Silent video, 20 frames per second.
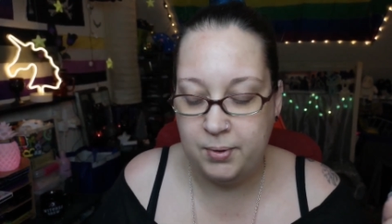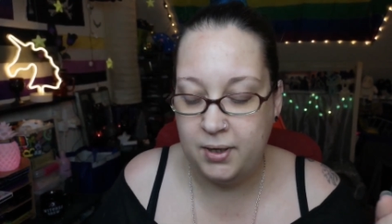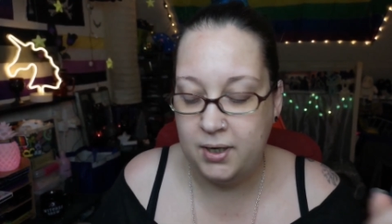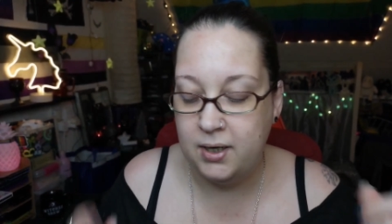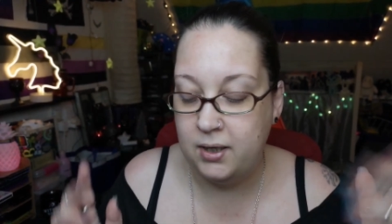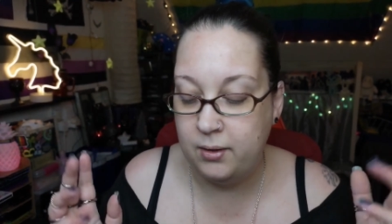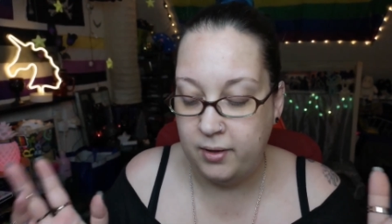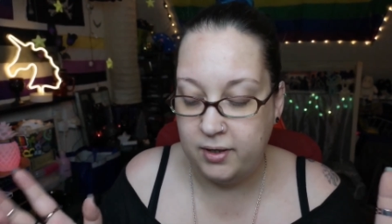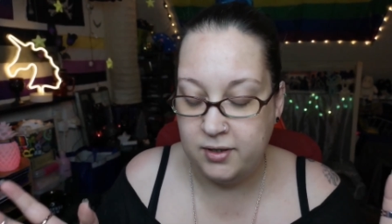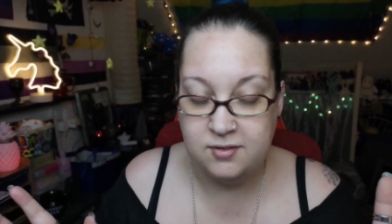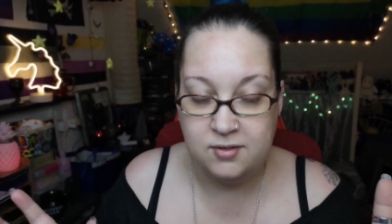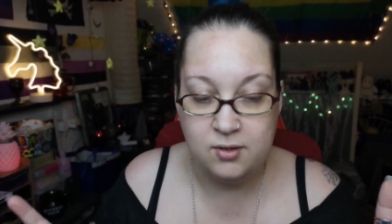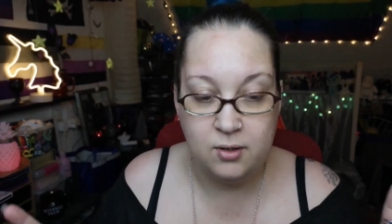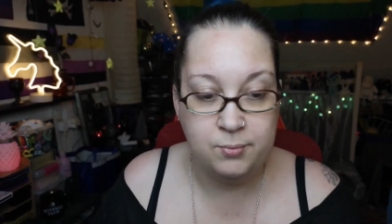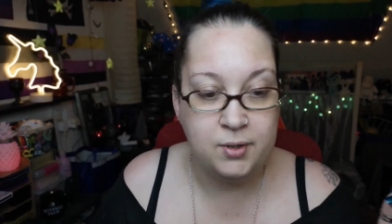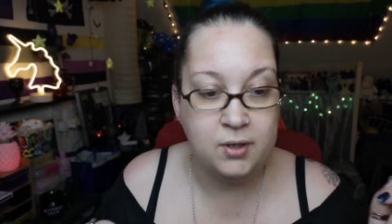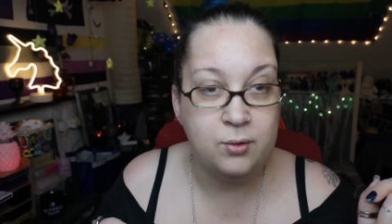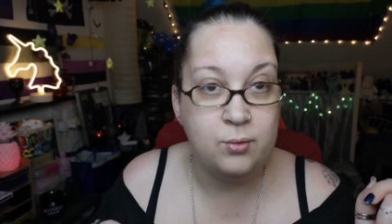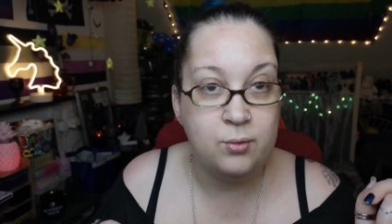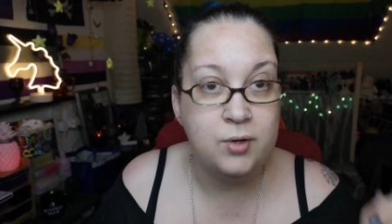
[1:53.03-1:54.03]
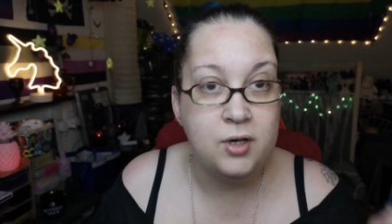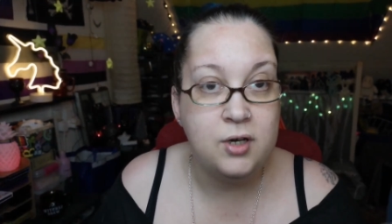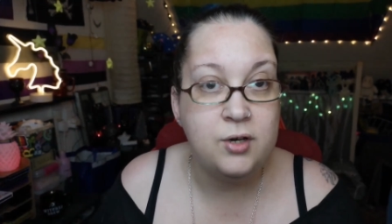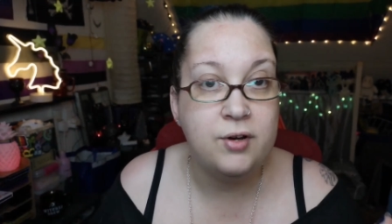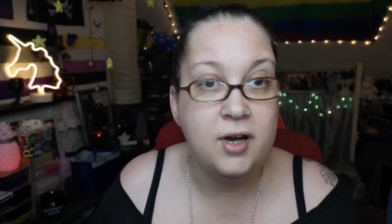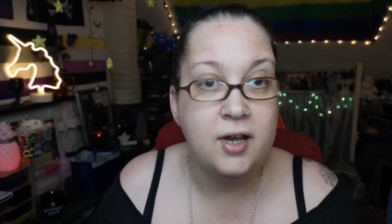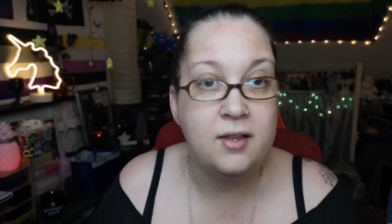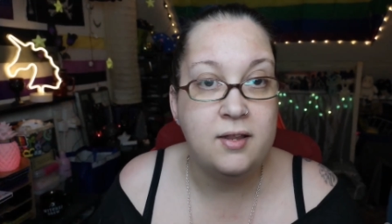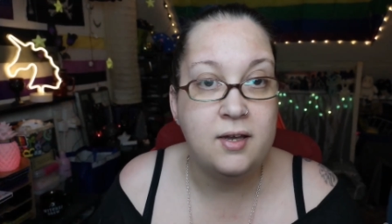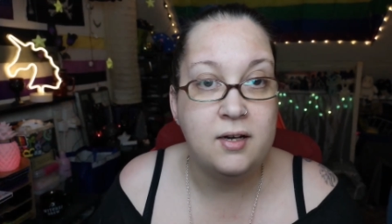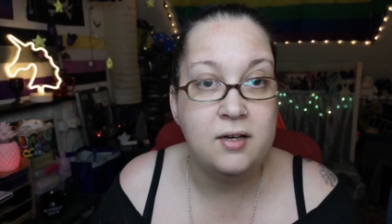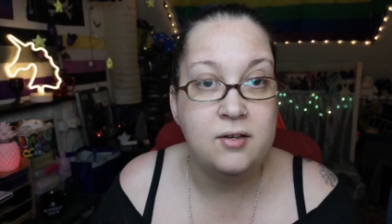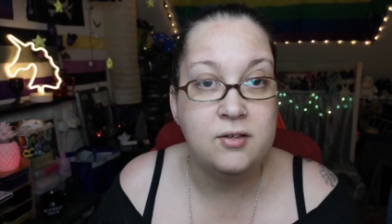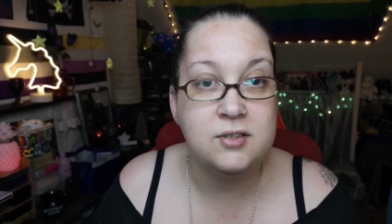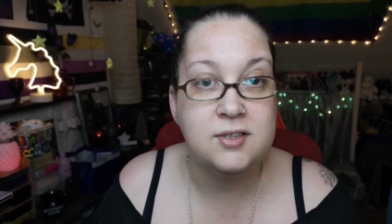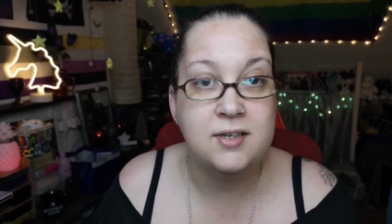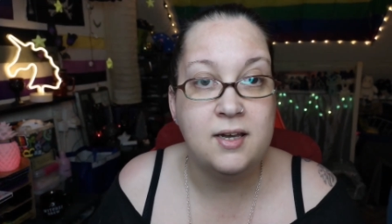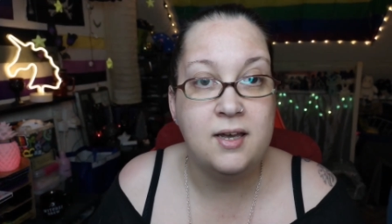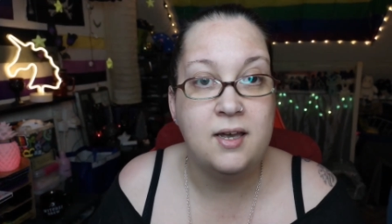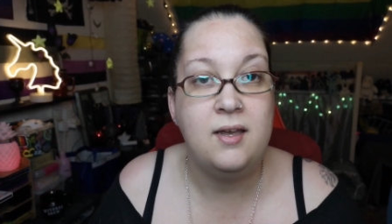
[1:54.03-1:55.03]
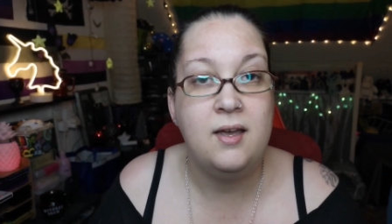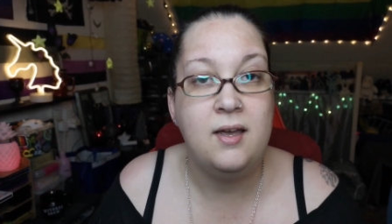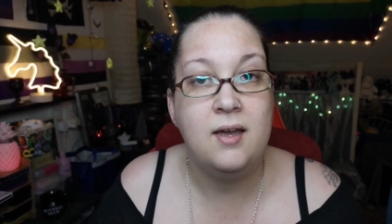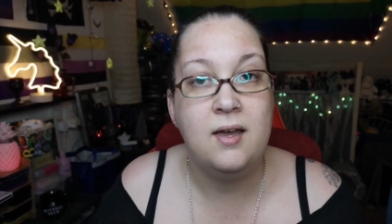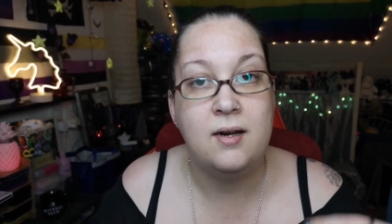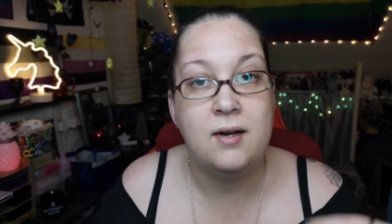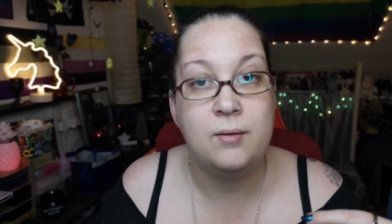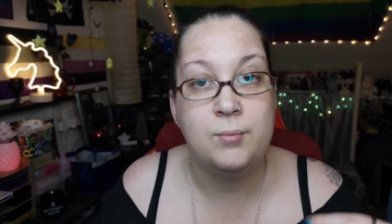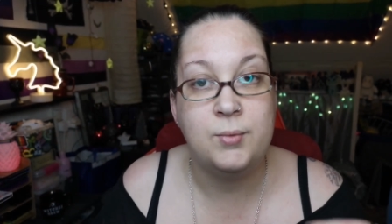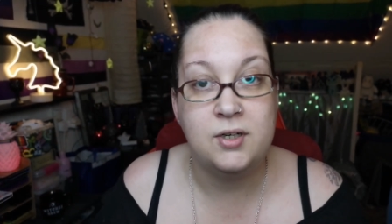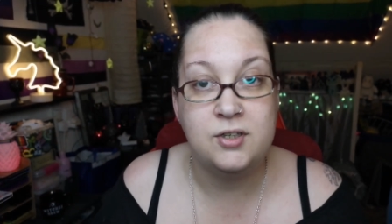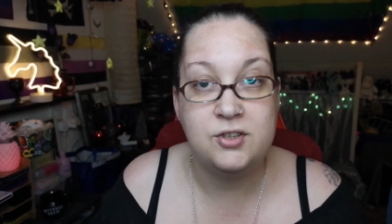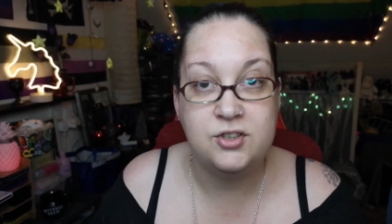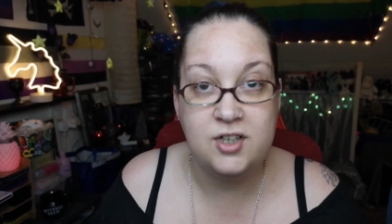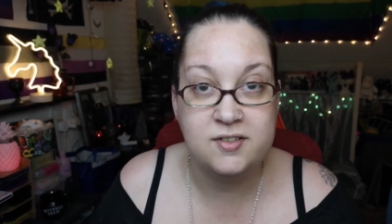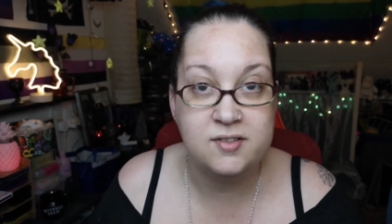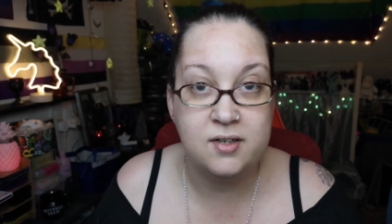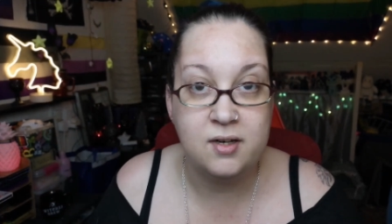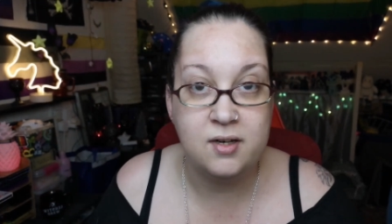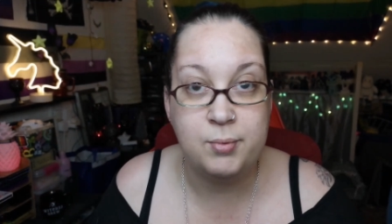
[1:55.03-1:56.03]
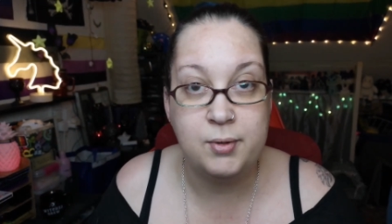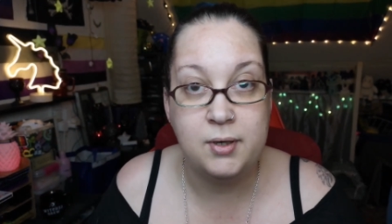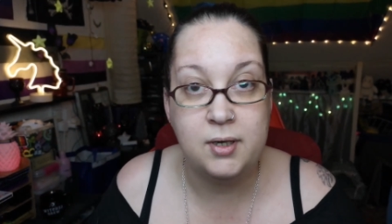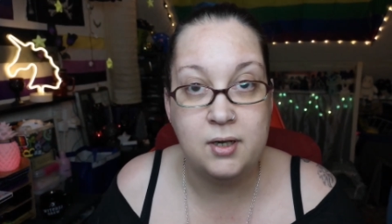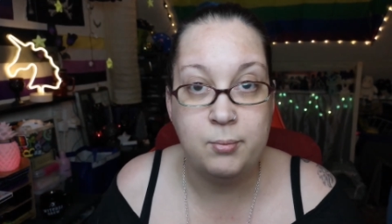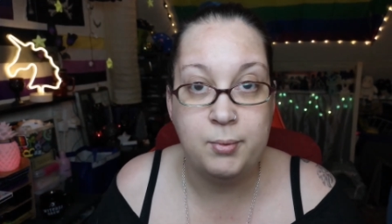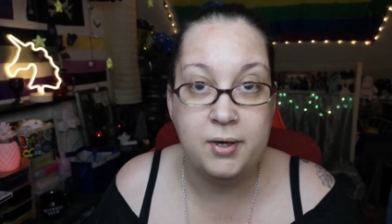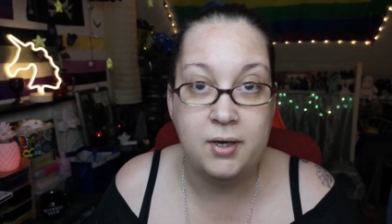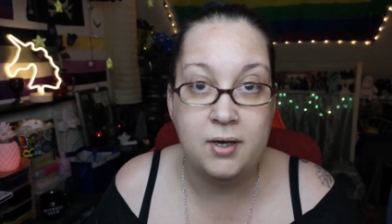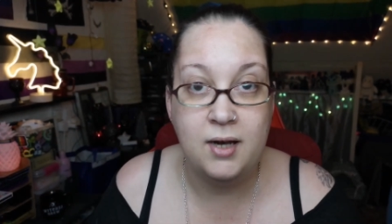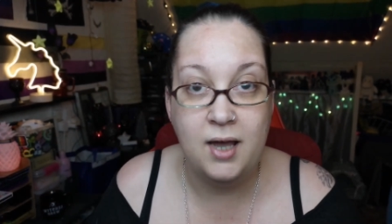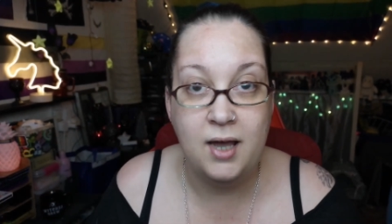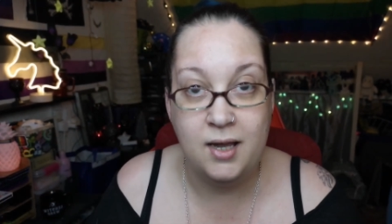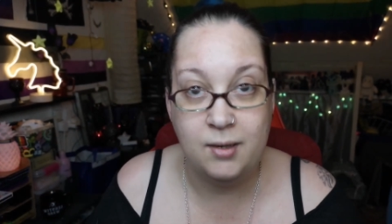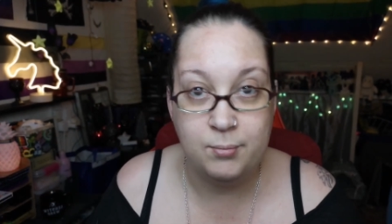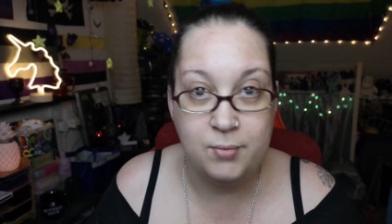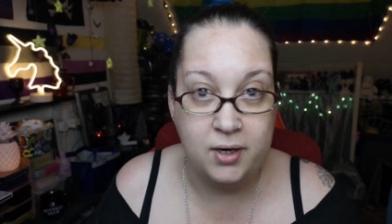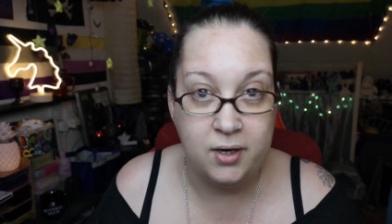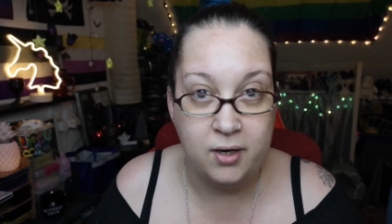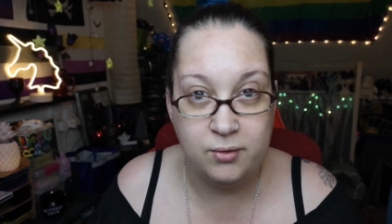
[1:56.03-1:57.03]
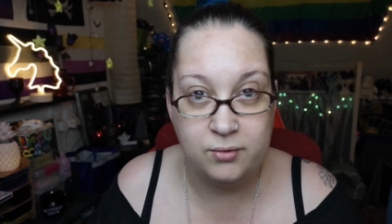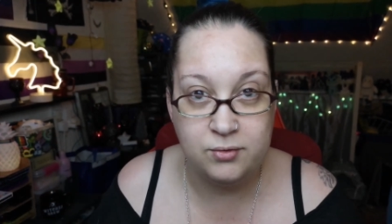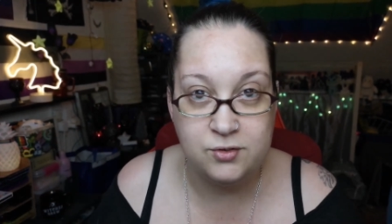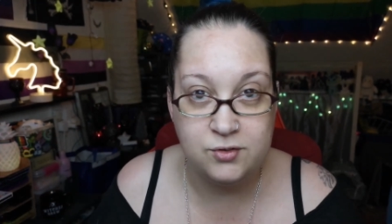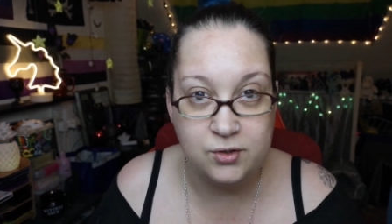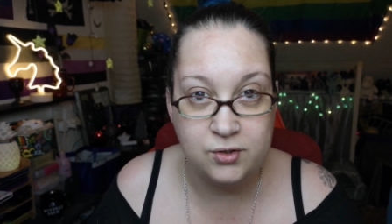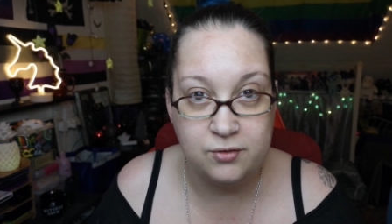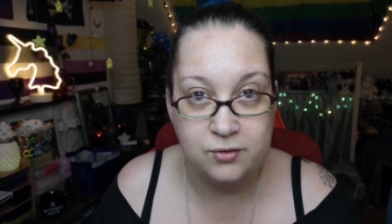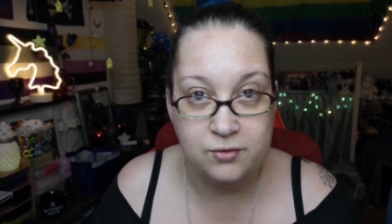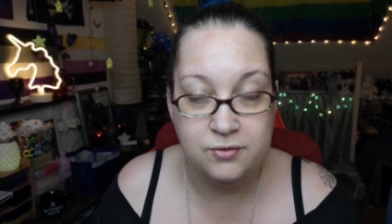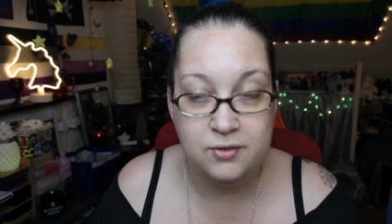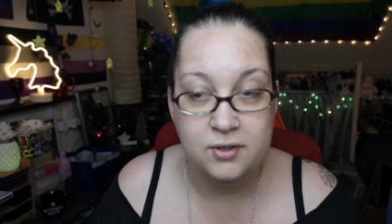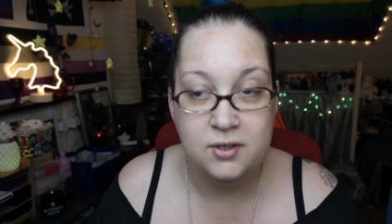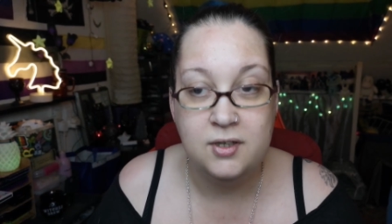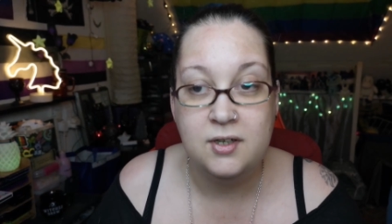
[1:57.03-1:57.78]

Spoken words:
But anyway, so I'm going to recreate that look today, and I'm going to jazz it up a little bit, add my own sort of